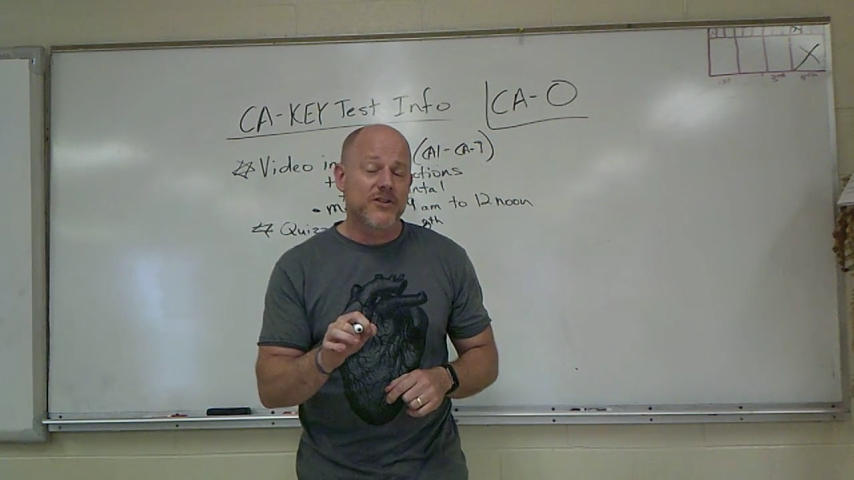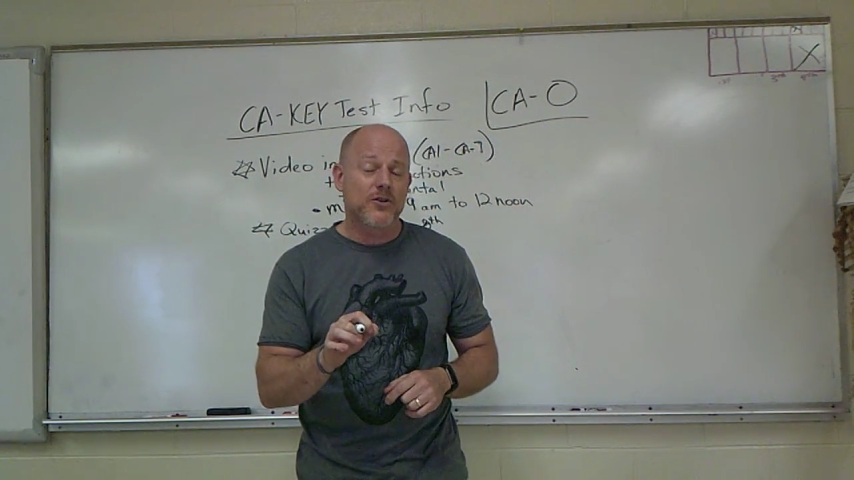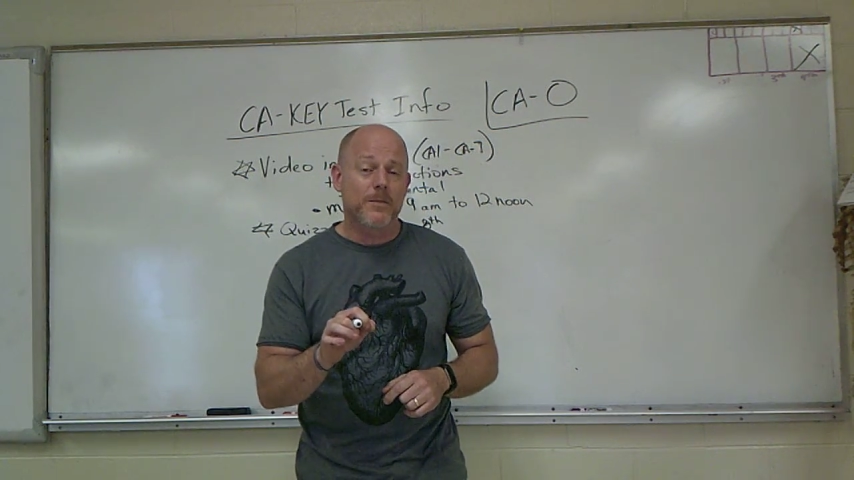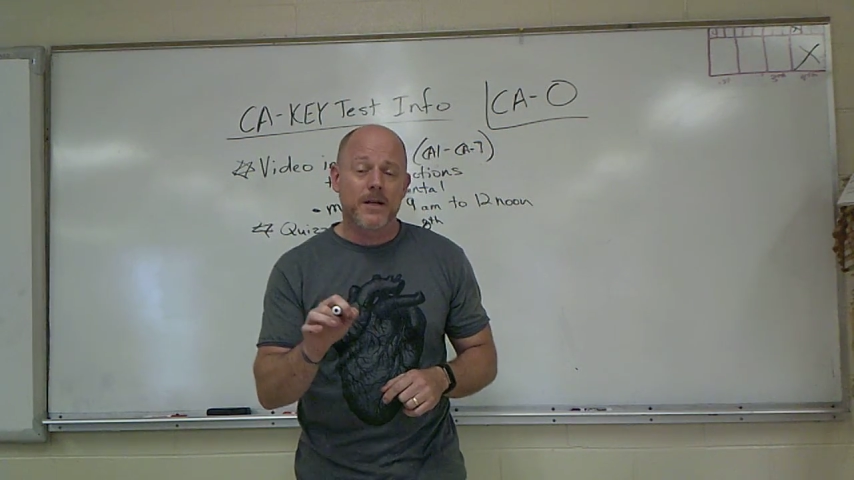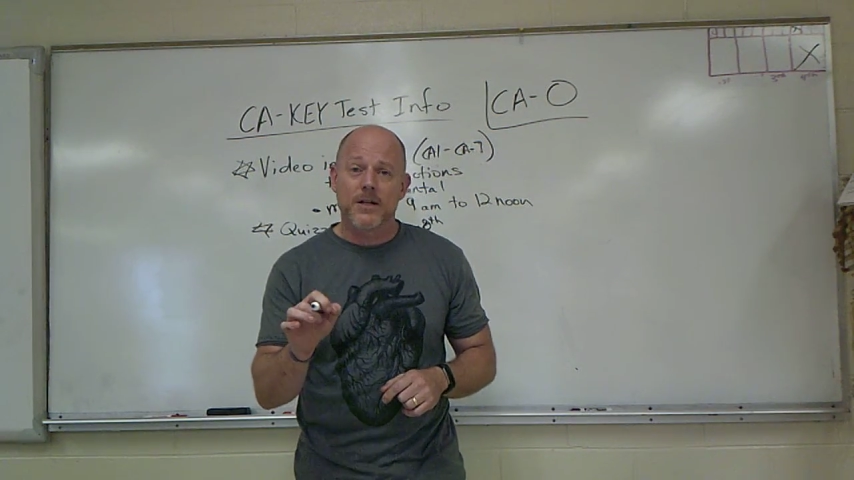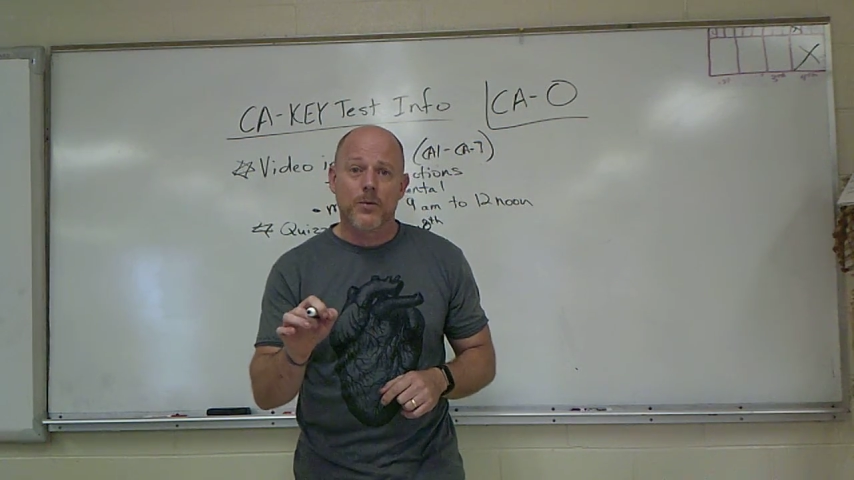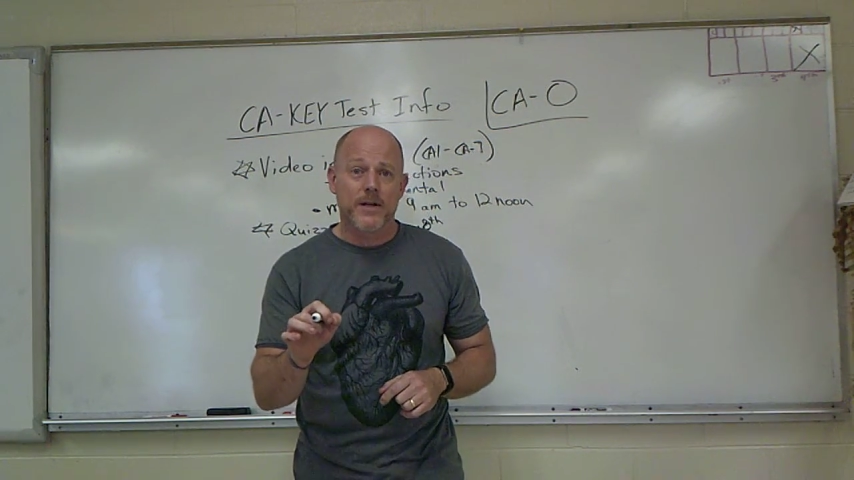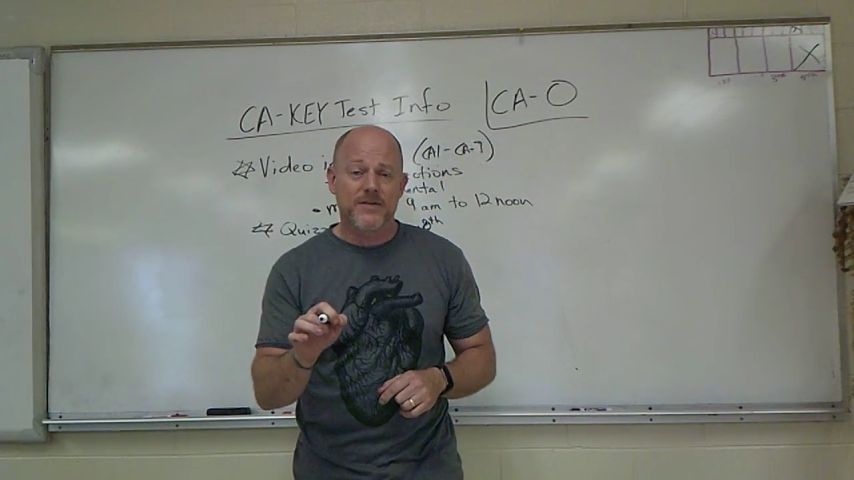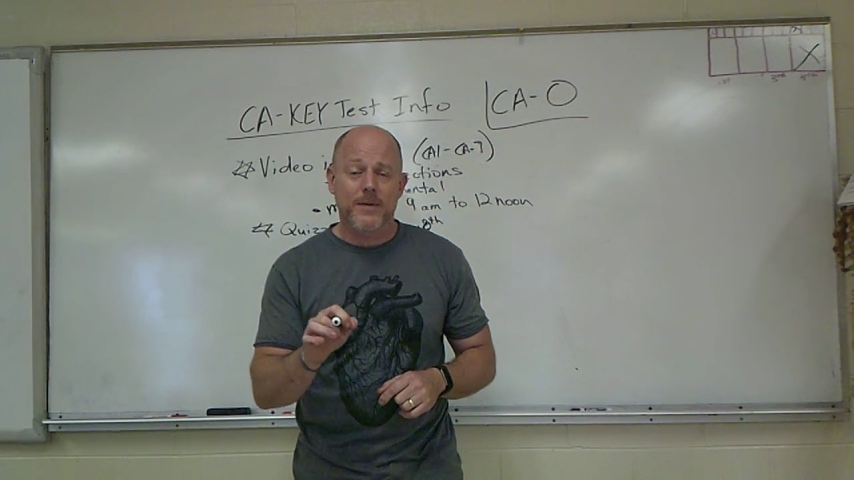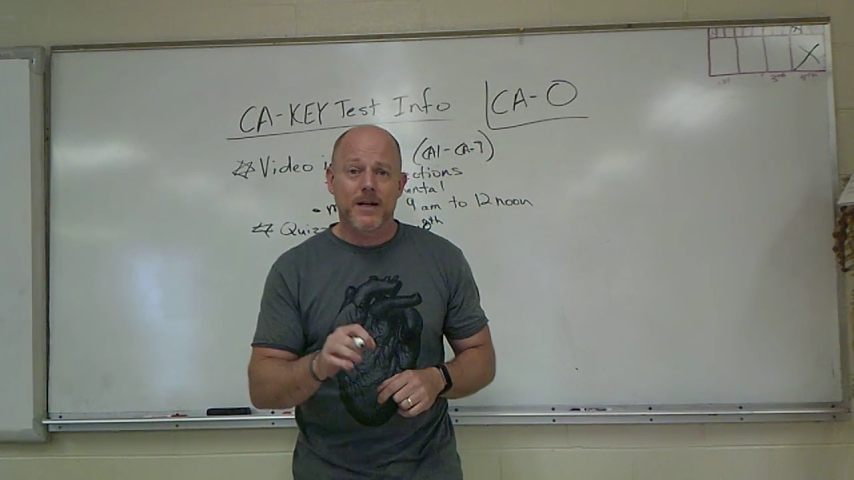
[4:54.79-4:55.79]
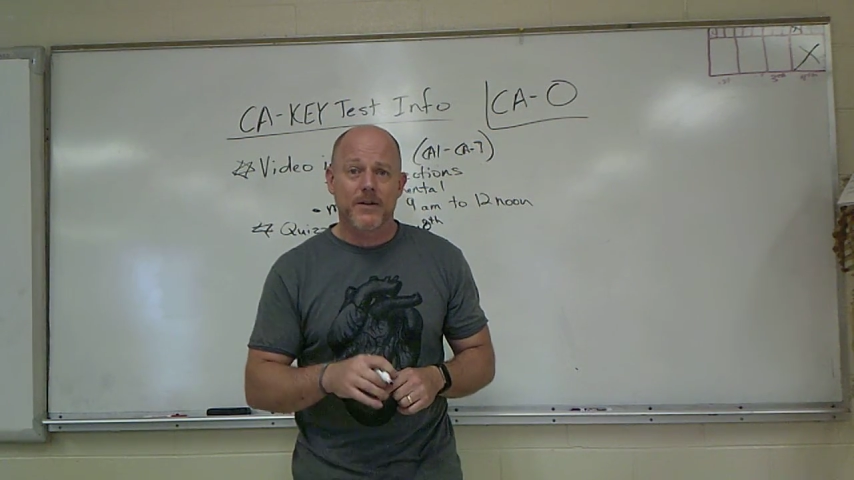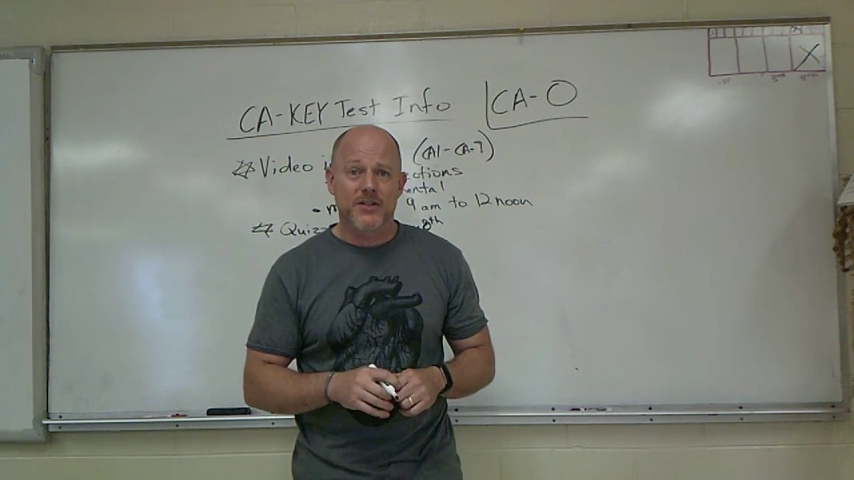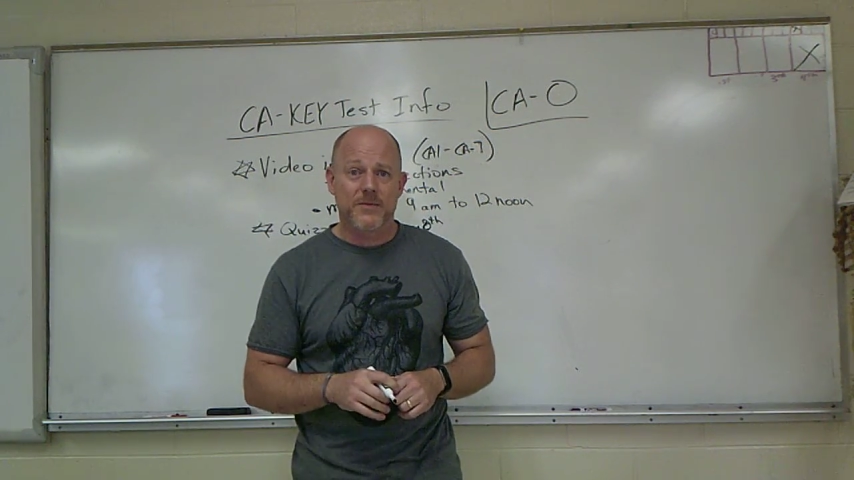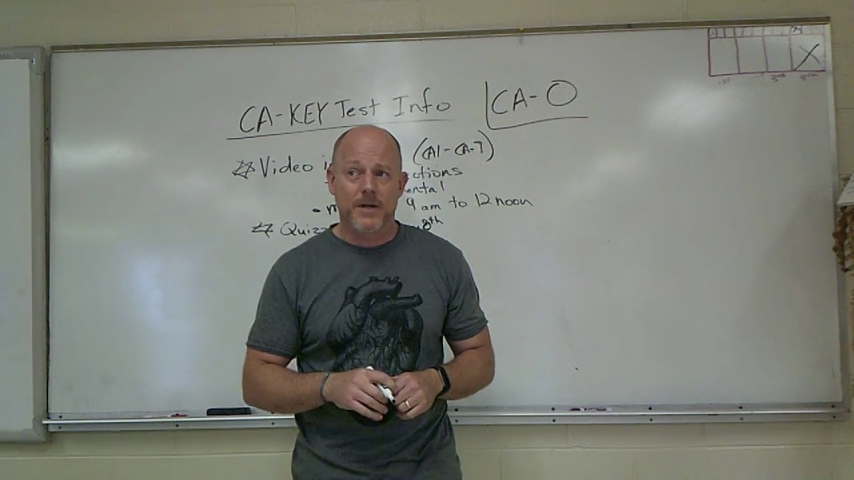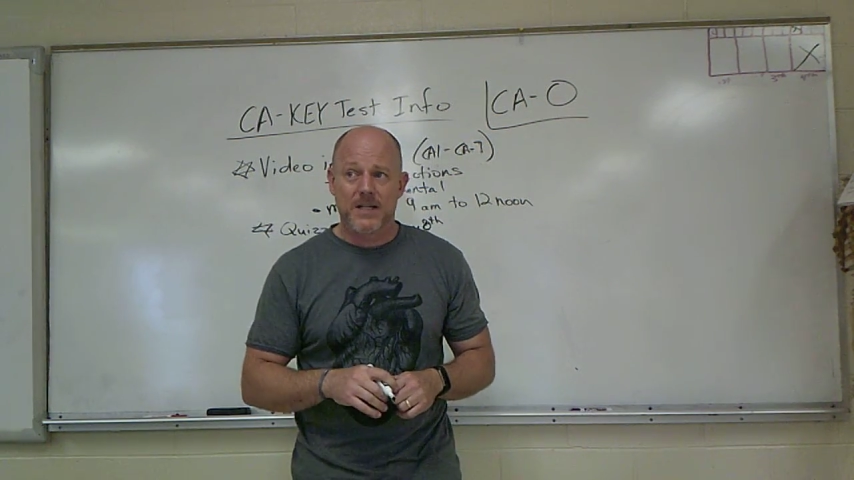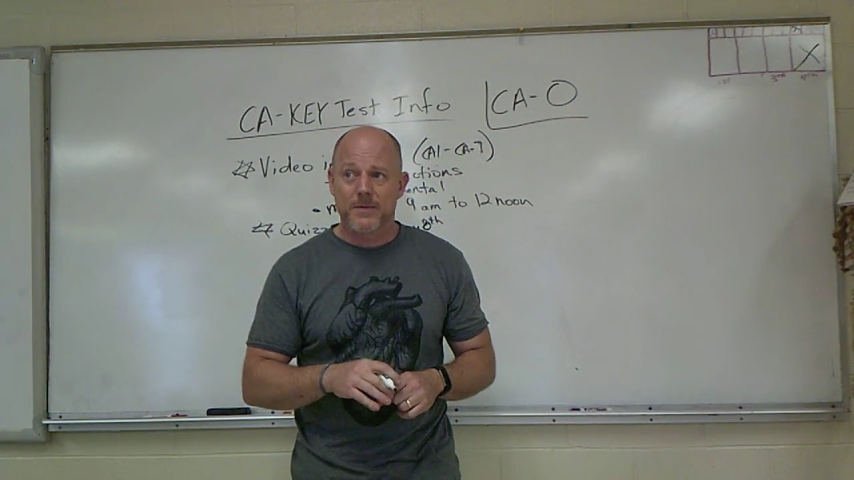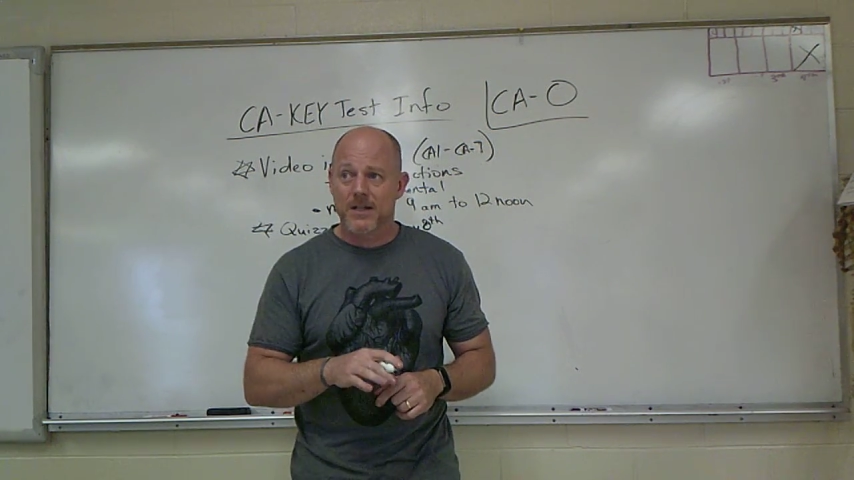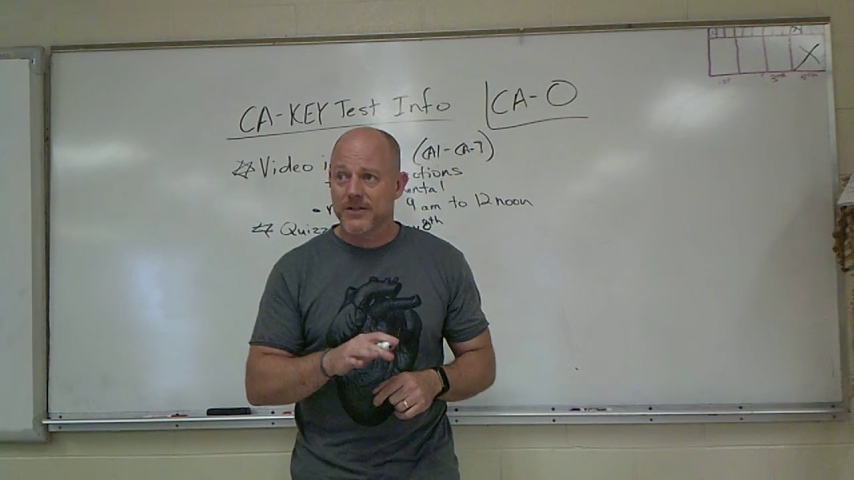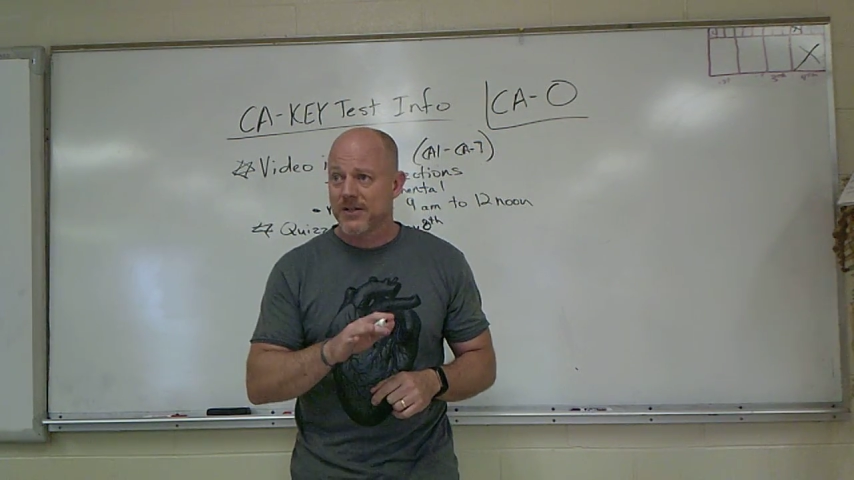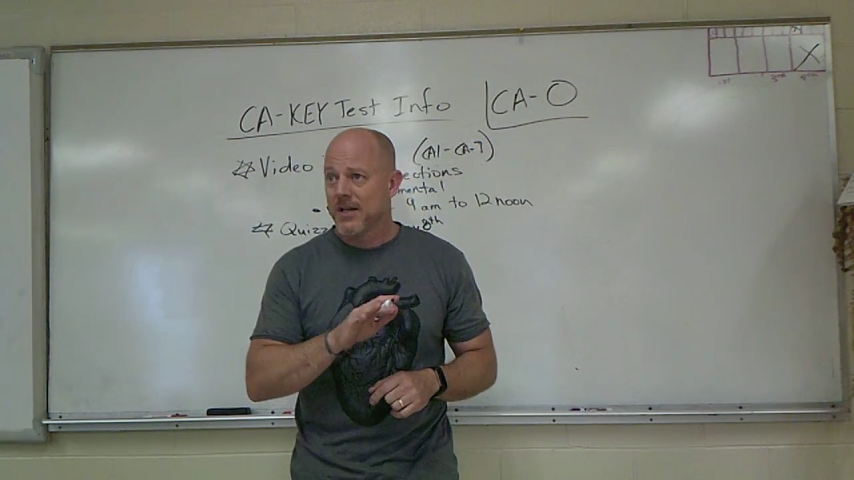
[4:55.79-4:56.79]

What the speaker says: your money or waste somebody else's money because